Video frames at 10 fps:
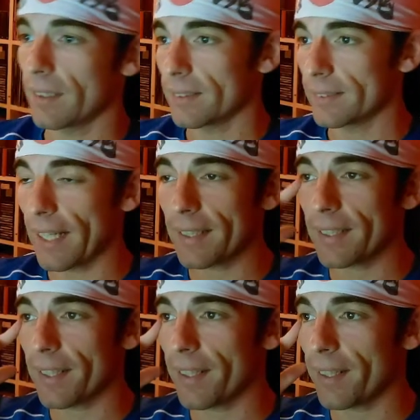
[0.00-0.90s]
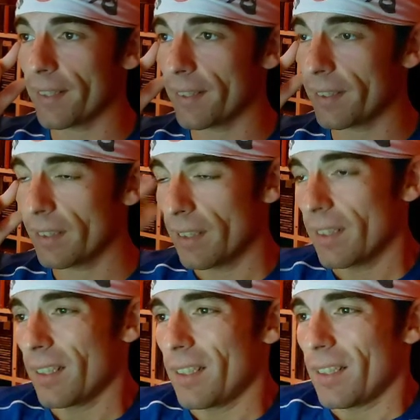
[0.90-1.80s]
10K,
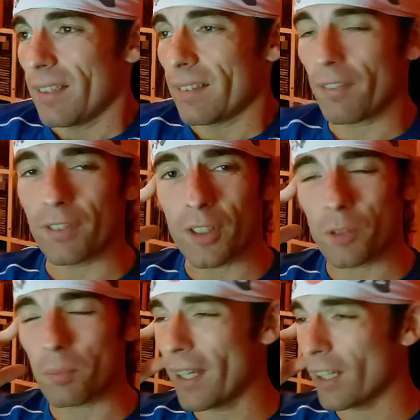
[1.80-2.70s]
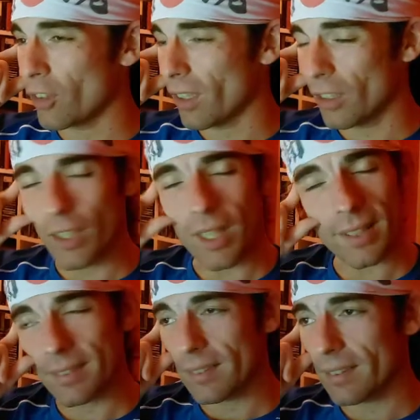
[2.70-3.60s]
nothing special,
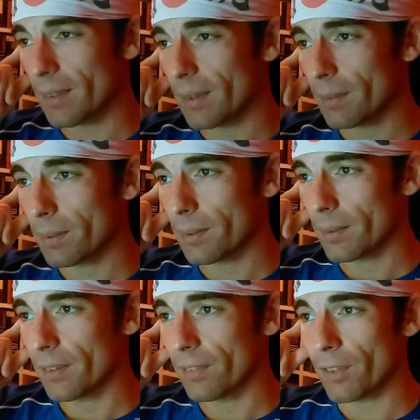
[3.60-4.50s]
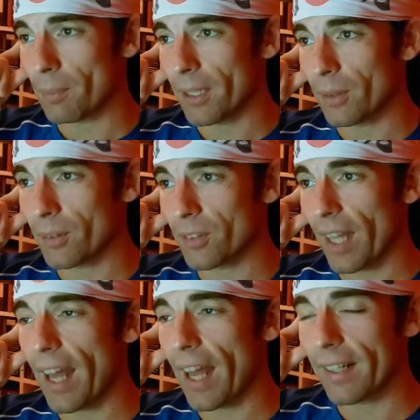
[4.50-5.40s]
just 3 minutes
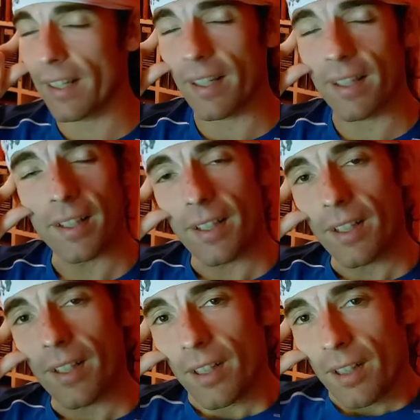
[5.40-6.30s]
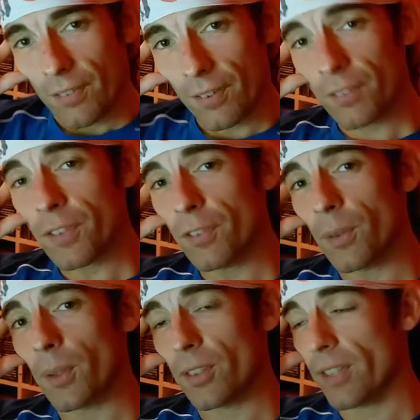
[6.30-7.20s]
and
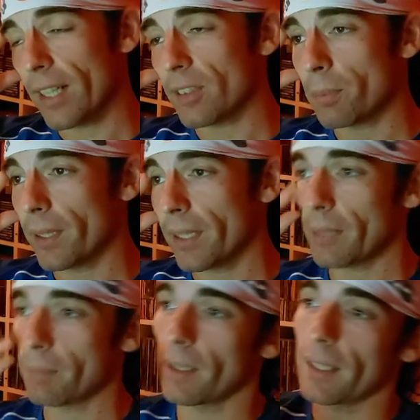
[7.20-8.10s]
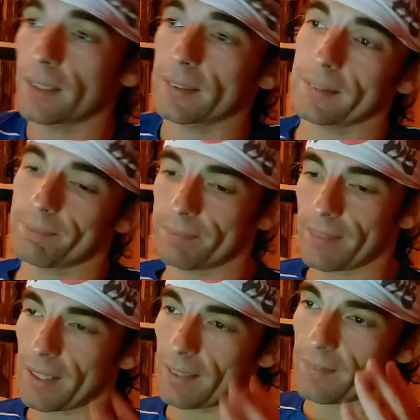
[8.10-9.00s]
54 seconds per K. But
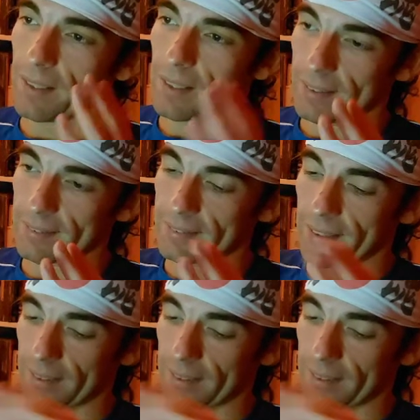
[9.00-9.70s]
as I said,